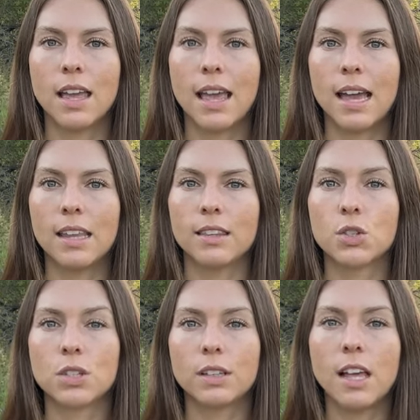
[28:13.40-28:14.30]
and
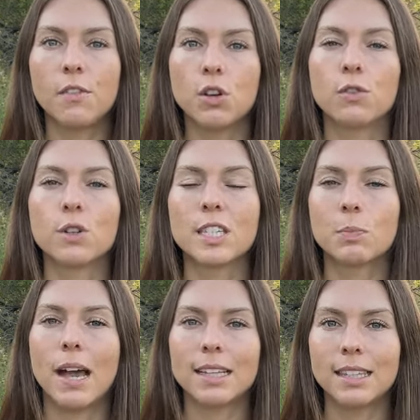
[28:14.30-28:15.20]
this level of
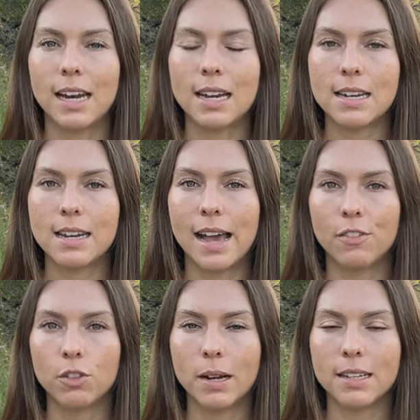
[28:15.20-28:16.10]
respect that I needed to
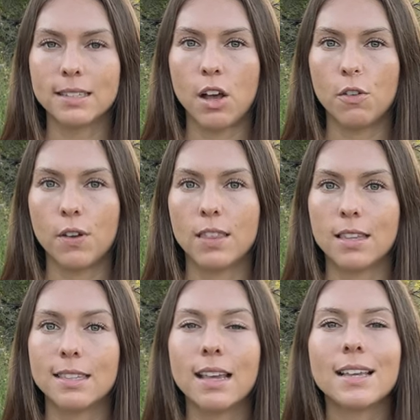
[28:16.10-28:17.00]
have for myself, and
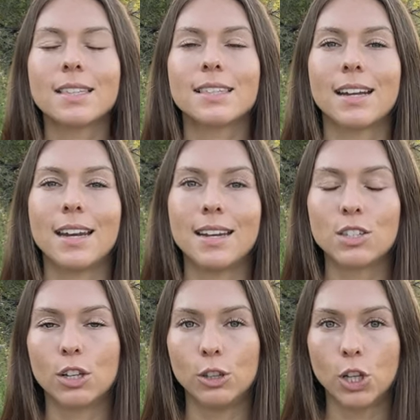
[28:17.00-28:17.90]
these lessons I needed
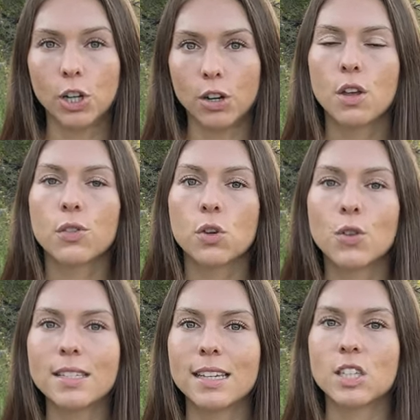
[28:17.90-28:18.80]
to learn through
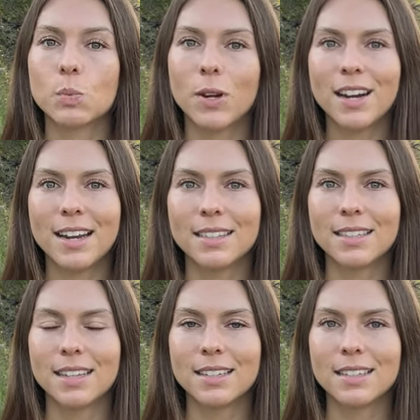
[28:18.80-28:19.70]
these
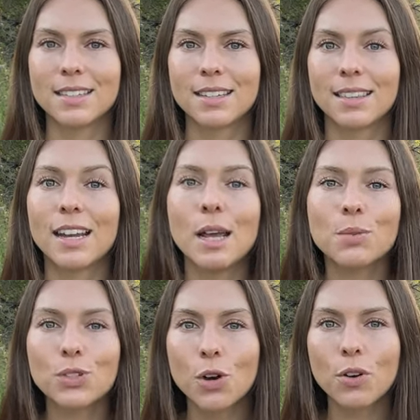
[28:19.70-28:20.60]
experiences that I'm
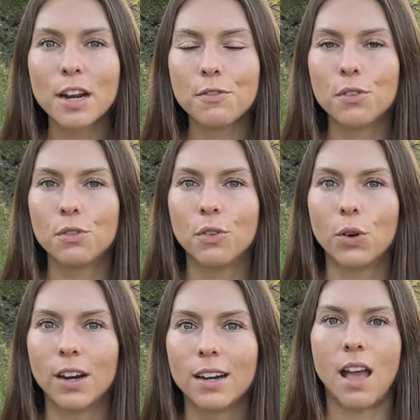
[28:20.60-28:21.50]
so grateful
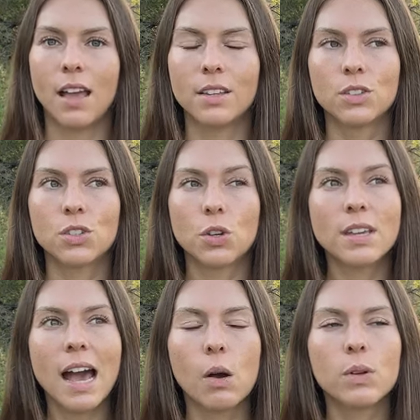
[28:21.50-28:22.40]
for. And so
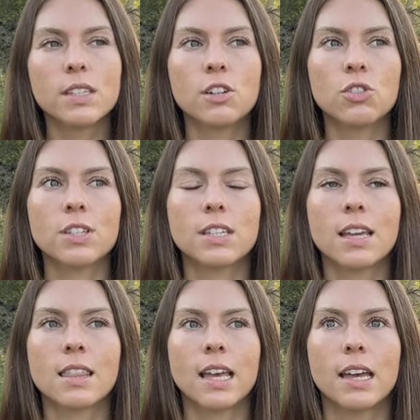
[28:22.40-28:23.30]
yeah, it was
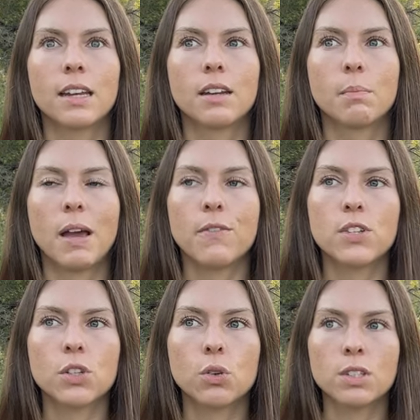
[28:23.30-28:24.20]
interesting that my
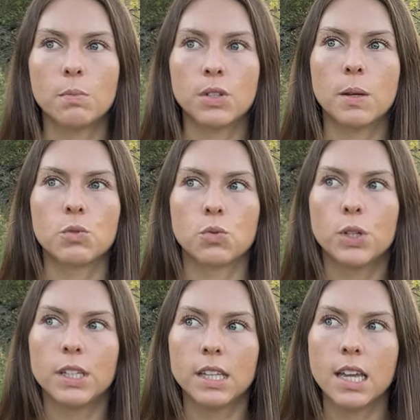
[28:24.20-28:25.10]
physical symptoms
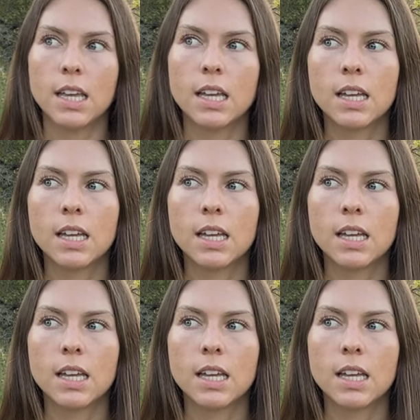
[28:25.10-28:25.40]
really